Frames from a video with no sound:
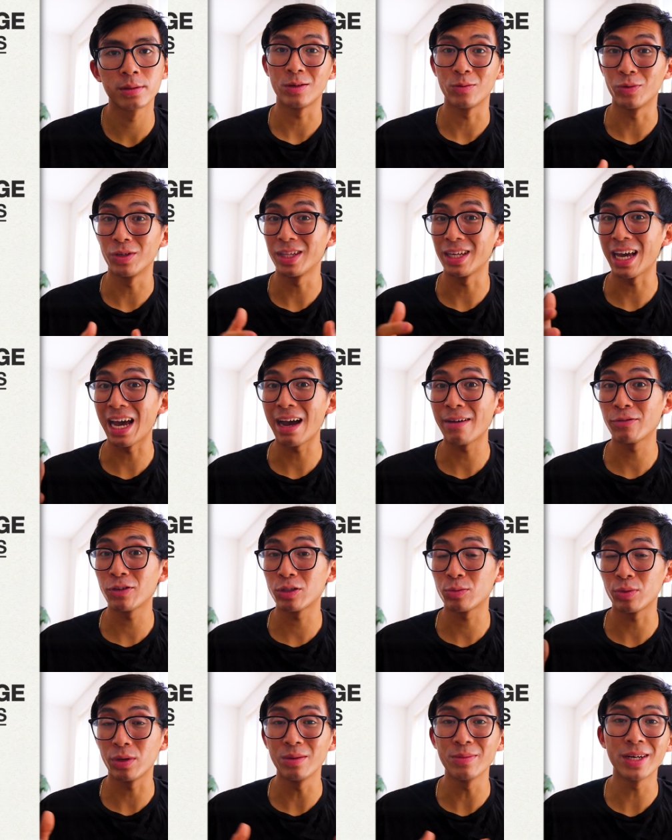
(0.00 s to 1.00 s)
And when the
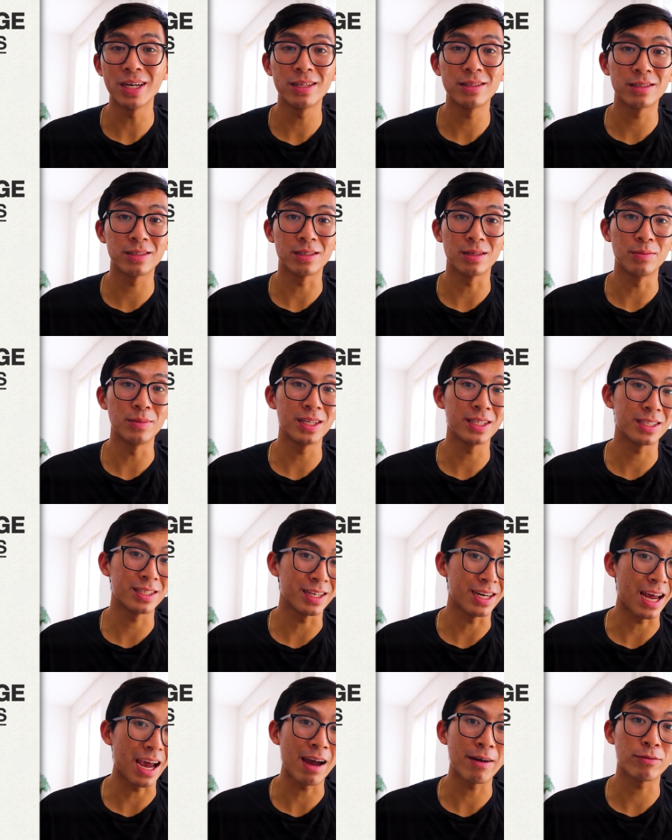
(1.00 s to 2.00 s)
average pre-med submits
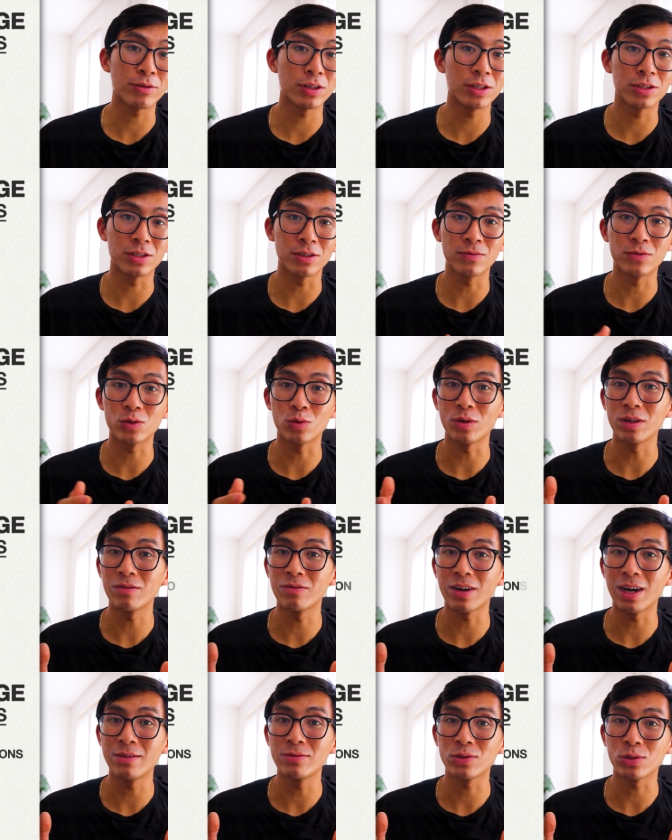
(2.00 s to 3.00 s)
an average of
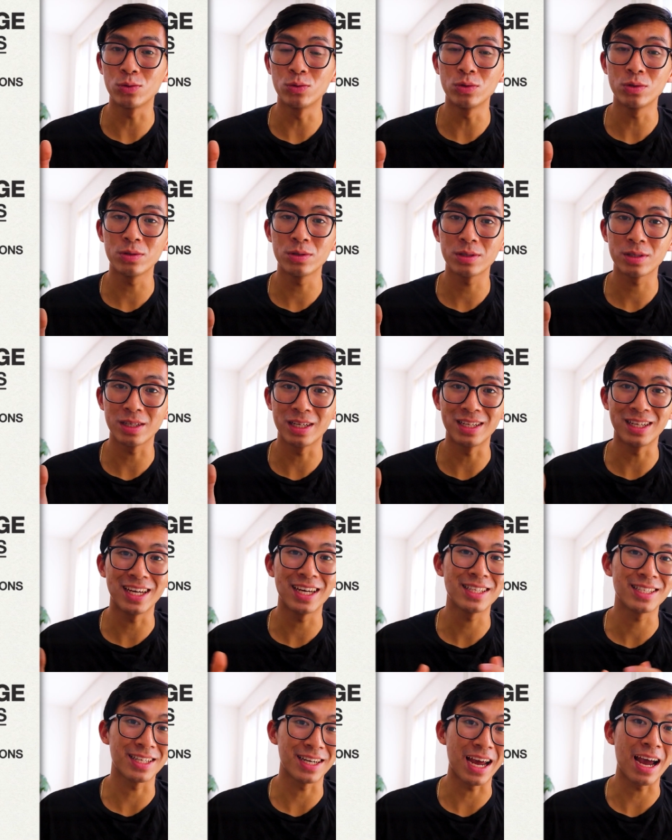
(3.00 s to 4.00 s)
twenty-five schools and
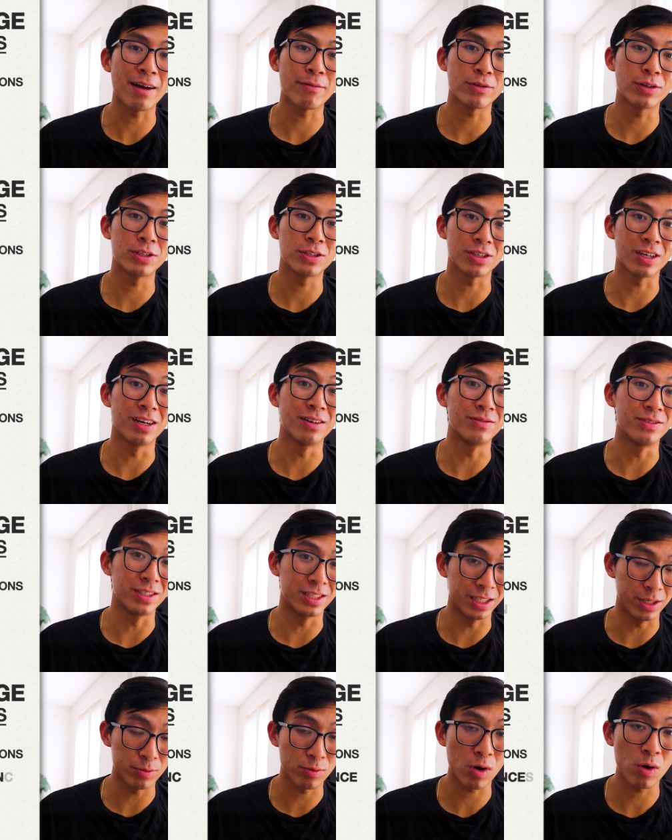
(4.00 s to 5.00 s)
gets an average of
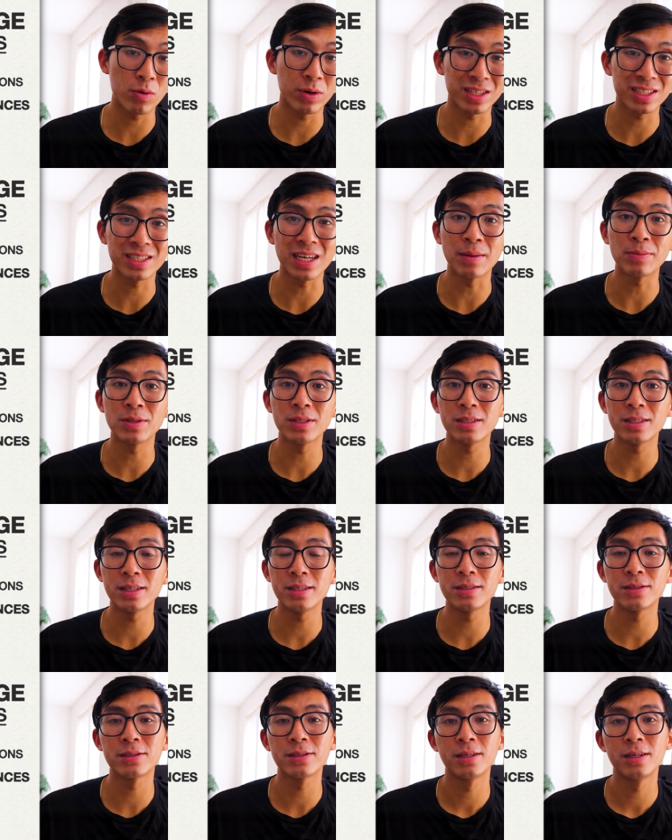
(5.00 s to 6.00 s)
zero
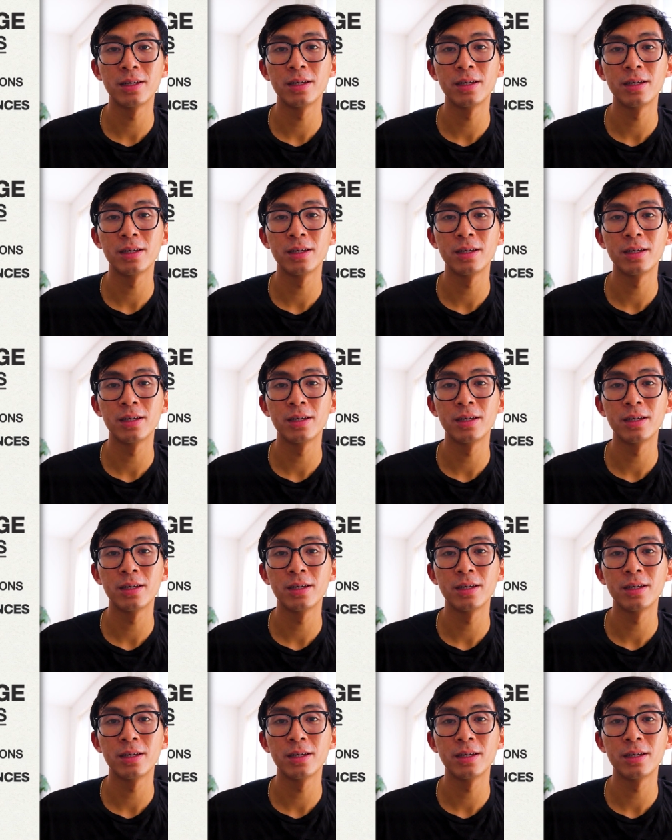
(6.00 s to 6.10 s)
acceptances,